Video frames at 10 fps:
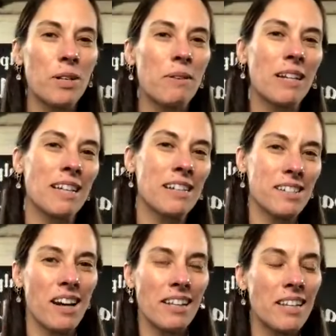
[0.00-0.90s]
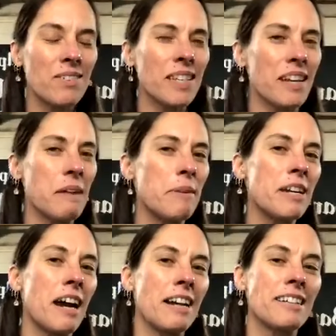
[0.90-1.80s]
Because I saw that there was a naming
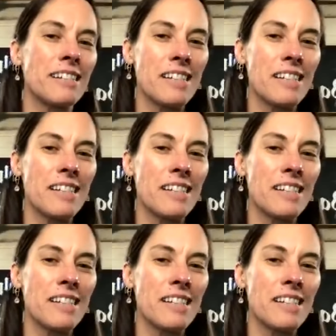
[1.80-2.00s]
contest,